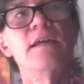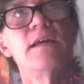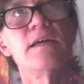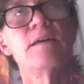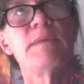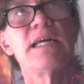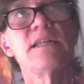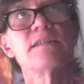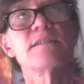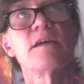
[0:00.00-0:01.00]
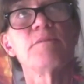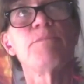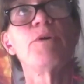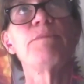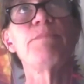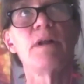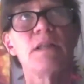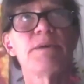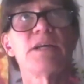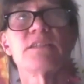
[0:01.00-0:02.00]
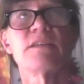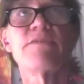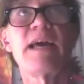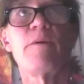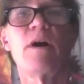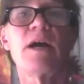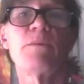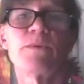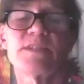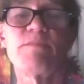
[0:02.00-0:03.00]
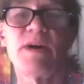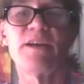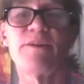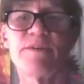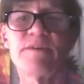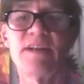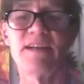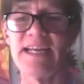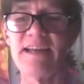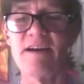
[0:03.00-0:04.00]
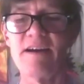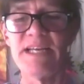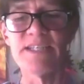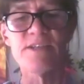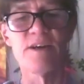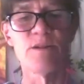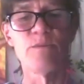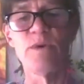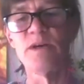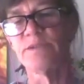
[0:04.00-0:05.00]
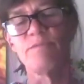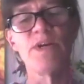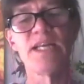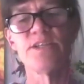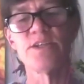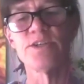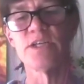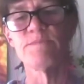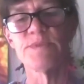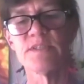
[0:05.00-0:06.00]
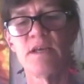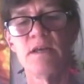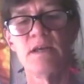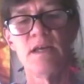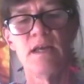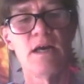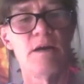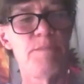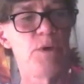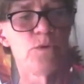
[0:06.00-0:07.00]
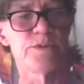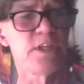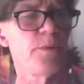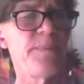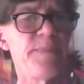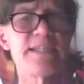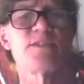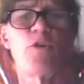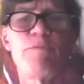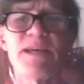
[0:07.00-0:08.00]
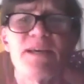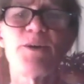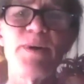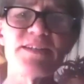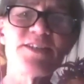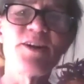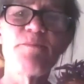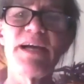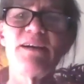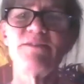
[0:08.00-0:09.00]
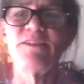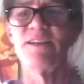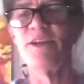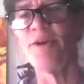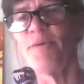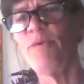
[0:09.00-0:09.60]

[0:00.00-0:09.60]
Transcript: Um, and at a certain point, partly because of how I was in my own um, internal world and relationships, um, but also in this sort of bigger question about, you know,